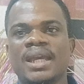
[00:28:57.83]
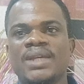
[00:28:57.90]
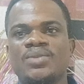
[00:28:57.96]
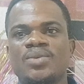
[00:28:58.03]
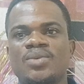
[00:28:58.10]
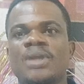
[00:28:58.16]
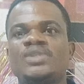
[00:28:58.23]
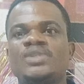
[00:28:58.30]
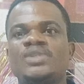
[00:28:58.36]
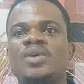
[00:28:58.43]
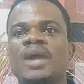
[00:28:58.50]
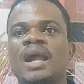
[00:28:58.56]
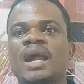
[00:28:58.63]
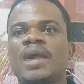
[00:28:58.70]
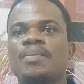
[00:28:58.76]
It will
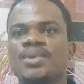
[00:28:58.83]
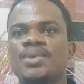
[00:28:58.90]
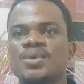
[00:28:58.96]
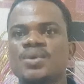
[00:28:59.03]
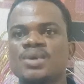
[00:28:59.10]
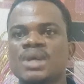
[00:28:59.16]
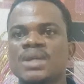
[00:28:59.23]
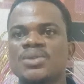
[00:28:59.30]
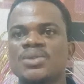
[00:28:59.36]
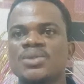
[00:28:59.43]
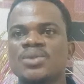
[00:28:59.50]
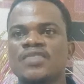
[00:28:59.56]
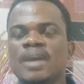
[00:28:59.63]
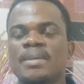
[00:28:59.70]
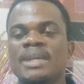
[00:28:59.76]
also help you
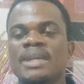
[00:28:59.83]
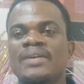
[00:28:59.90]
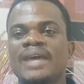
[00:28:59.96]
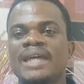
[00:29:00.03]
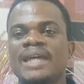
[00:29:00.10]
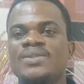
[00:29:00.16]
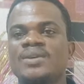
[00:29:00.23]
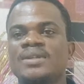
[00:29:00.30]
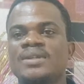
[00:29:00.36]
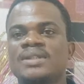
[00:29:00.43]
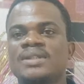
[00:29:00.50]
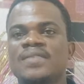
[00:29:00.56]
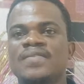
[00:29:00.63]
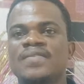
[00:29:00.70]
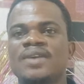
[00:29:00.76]
to familiarize
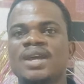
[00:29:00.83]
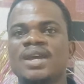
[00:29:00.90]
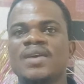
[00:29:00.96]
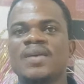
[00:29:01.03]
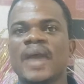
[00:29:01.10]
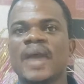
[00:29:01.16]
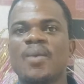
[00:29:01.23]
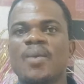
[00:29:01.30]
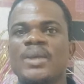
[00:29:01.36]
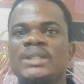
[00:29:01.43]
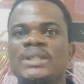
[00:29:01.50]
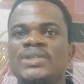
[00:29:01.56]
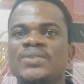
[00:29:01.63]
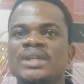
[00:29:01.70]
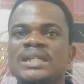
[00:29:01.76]
yourself
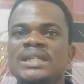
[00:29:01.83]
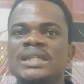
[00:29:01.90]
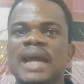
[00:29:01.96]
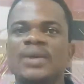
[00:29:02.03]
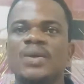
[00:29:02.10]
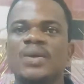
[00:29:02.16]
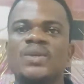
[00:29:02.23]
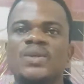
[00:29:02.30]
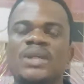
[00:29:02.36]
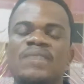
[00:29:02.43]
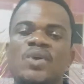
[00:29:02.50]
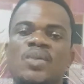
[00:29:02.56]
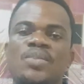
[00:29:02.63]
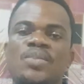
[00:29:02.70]
with reading and also develop